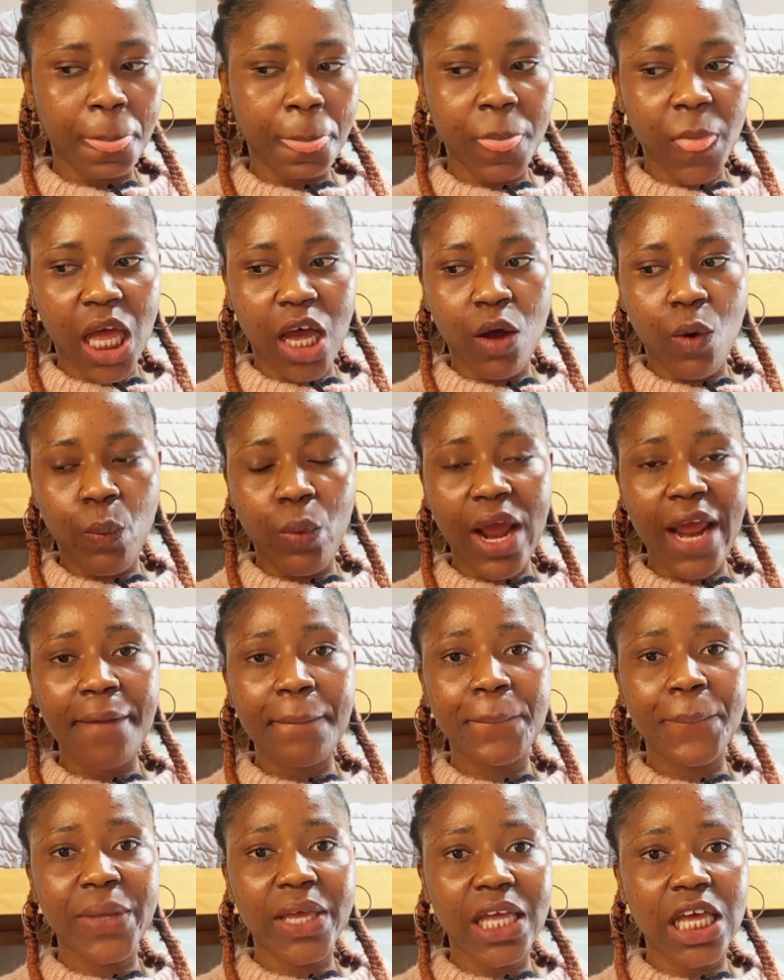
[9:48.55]
Now,
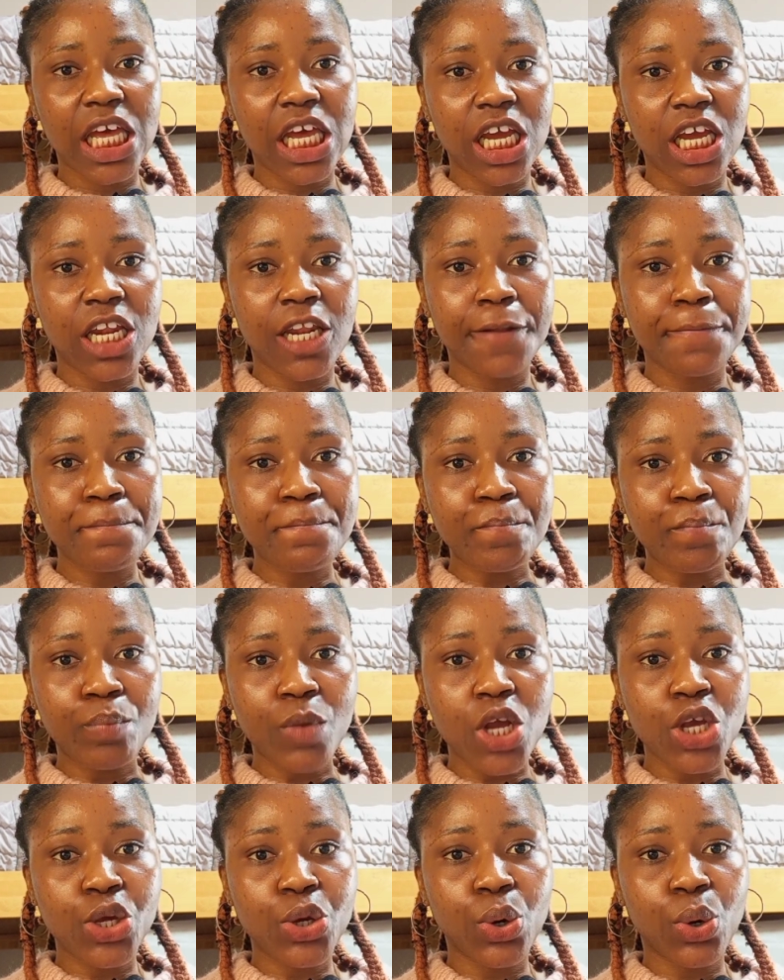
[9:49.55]
while picking
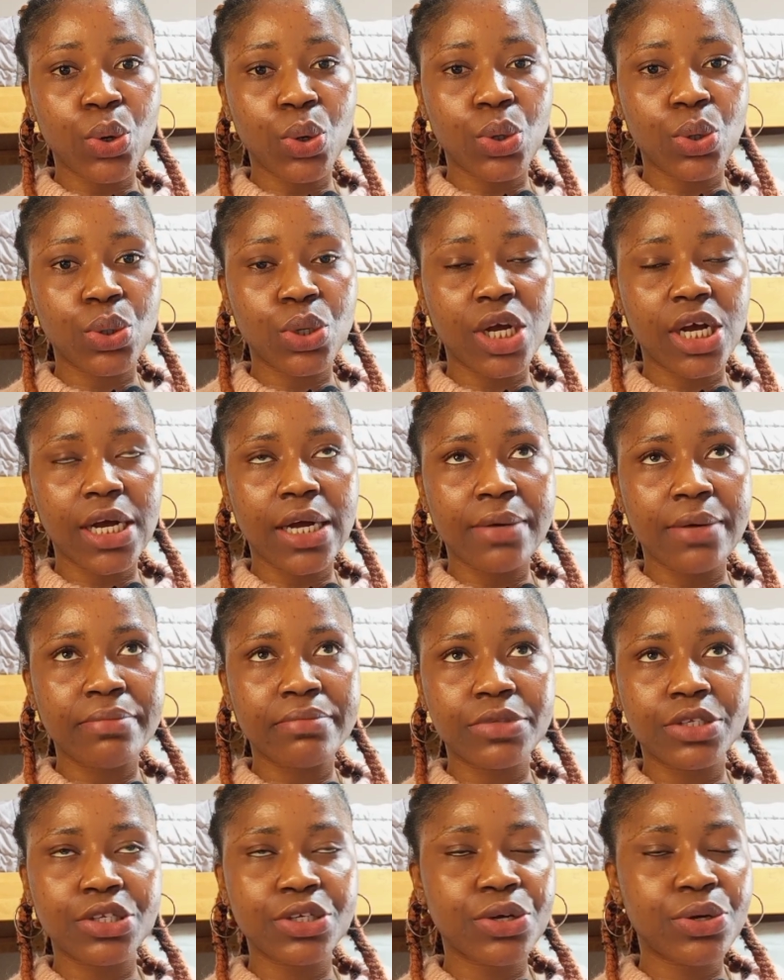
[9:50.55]
your
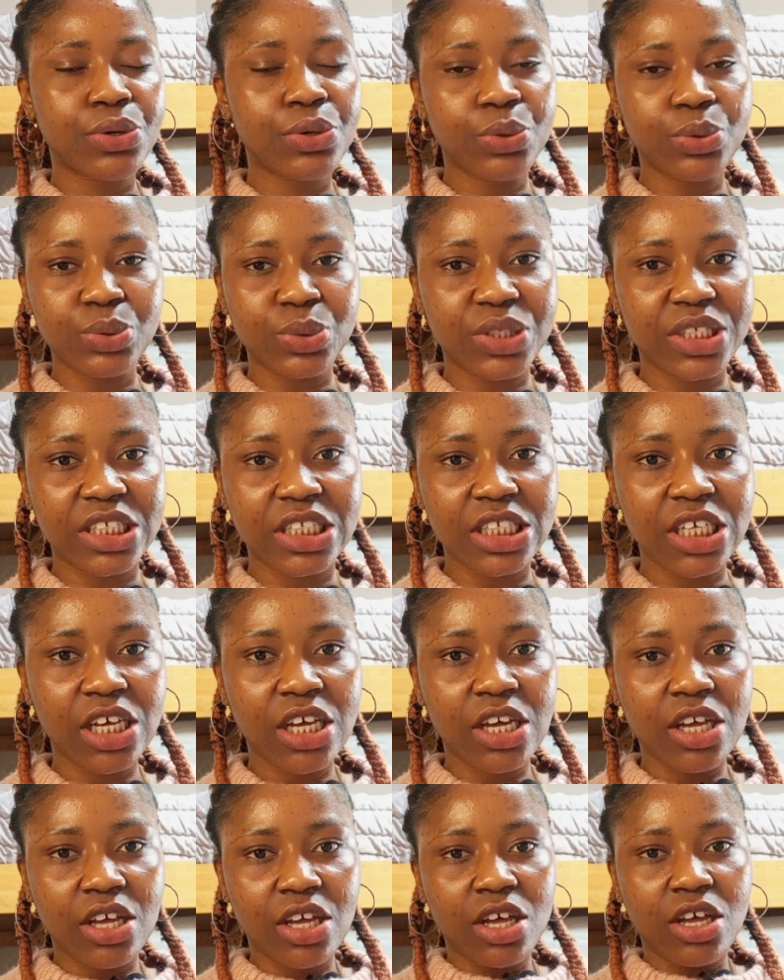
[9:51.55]
schools,
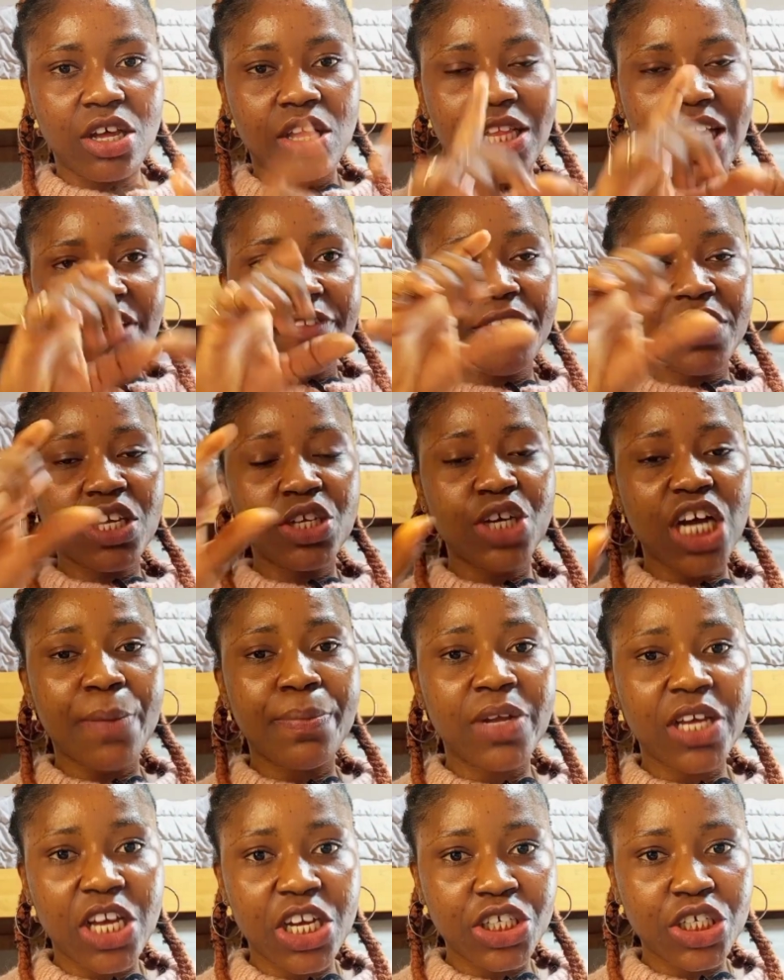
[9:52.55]
like filling your
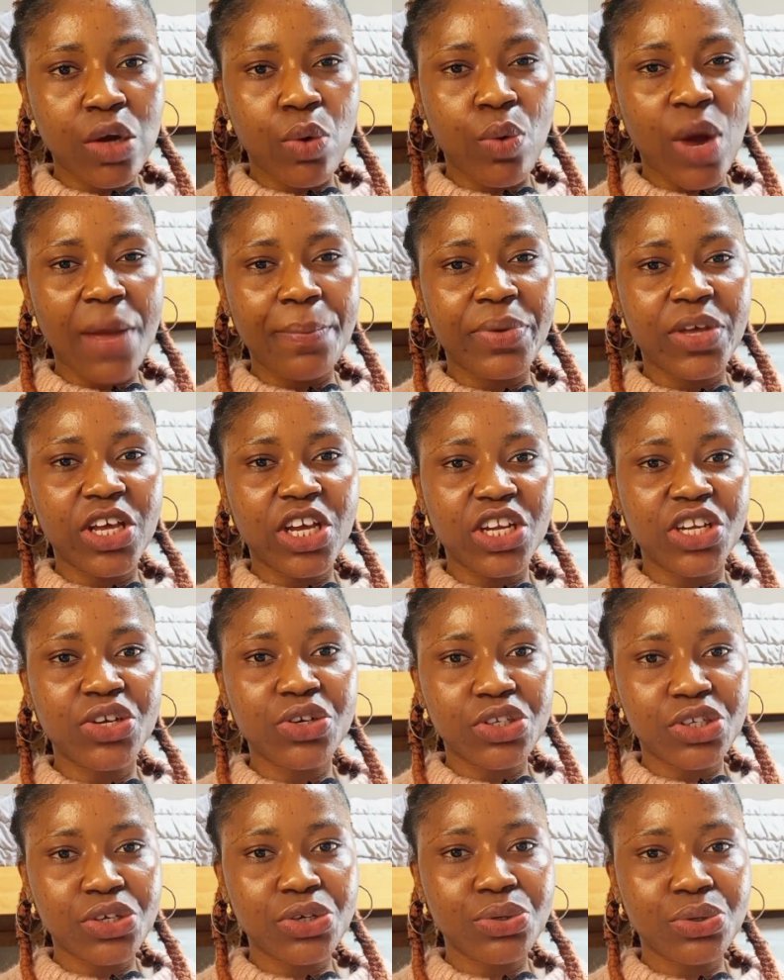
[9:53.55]
application, while picking
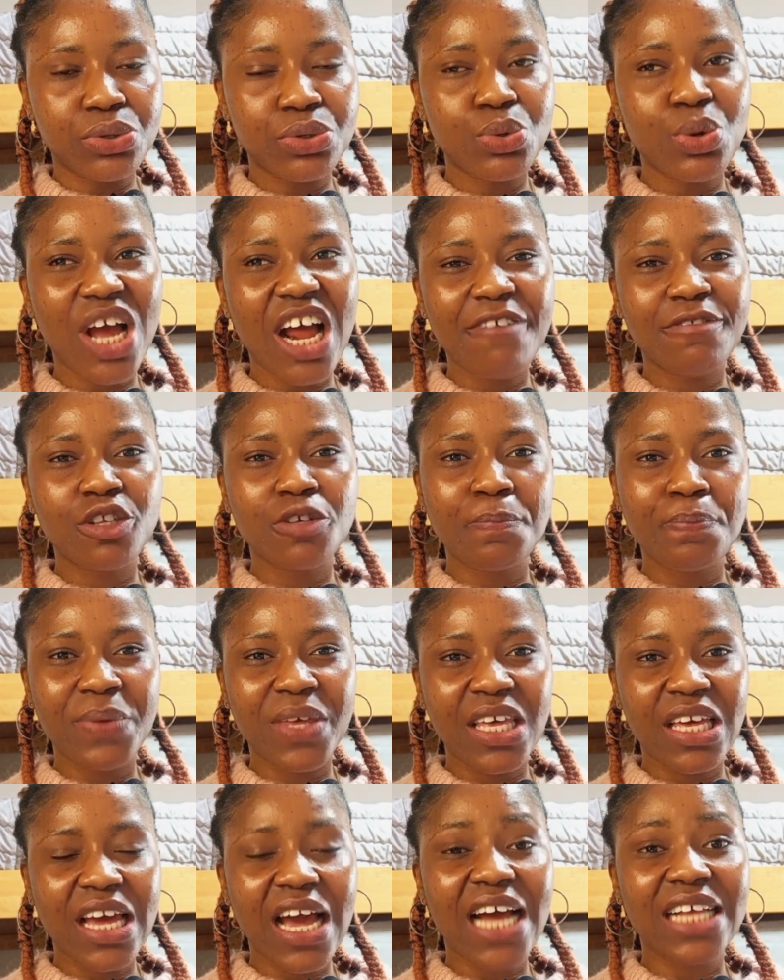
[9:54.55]
your school, you have to
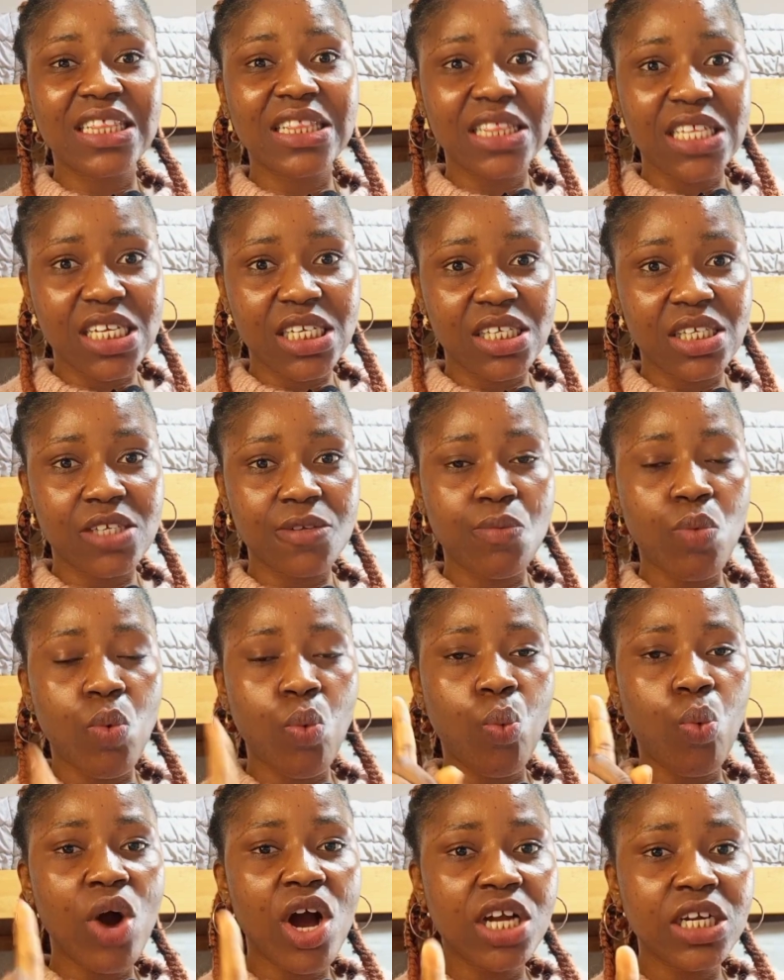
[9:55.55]
pick at least
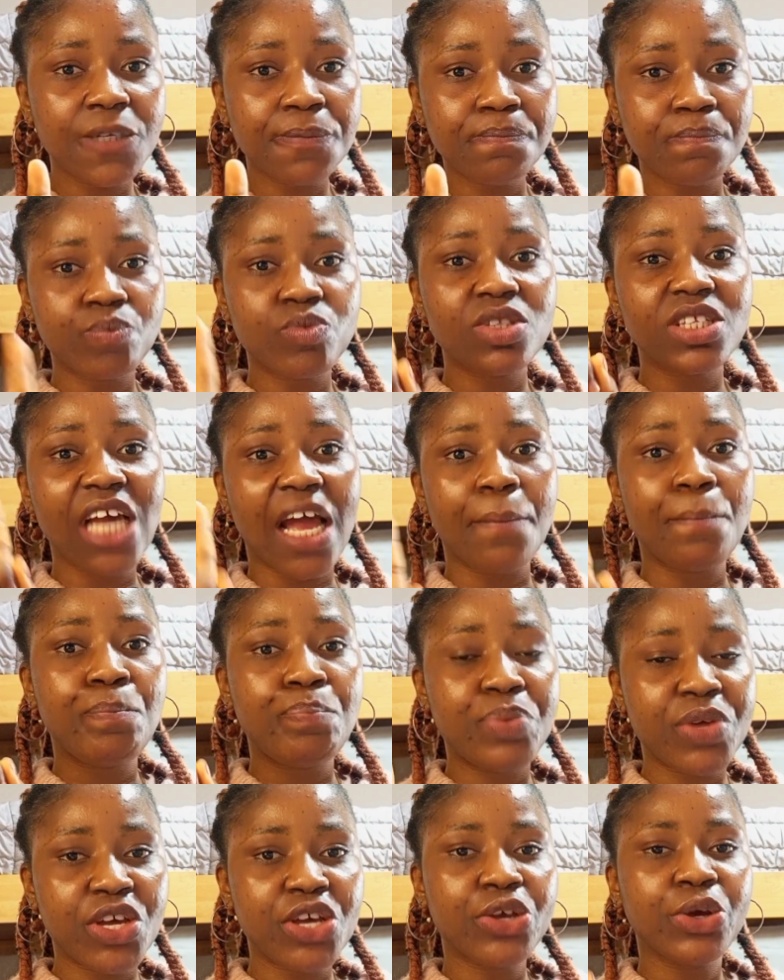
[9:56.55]
one type
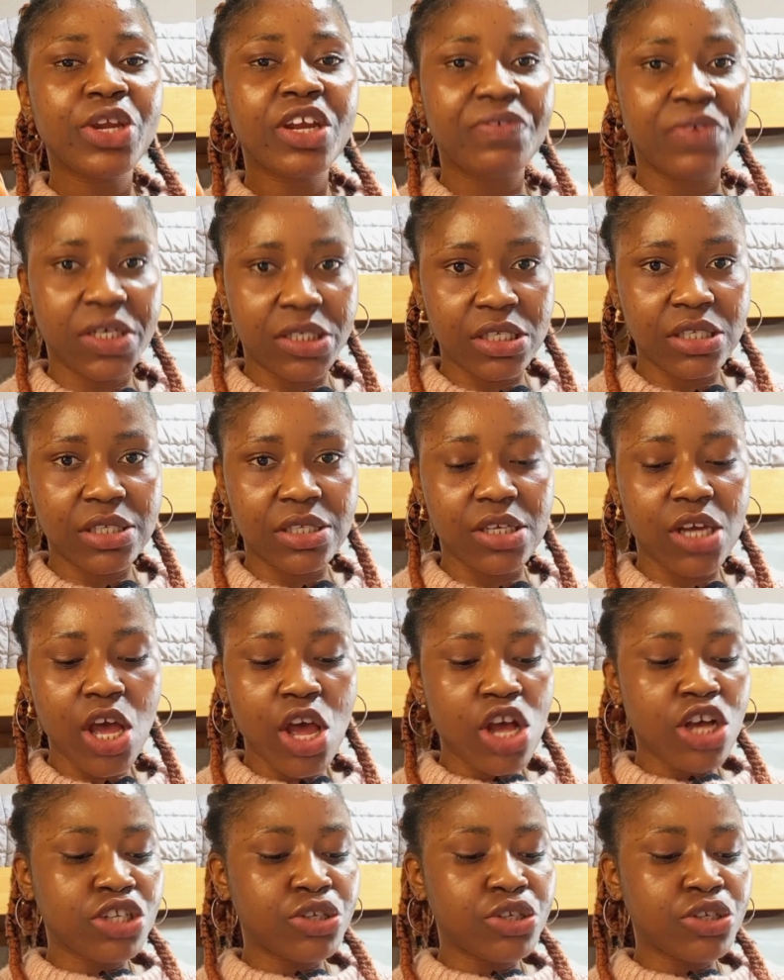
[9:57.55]
B university.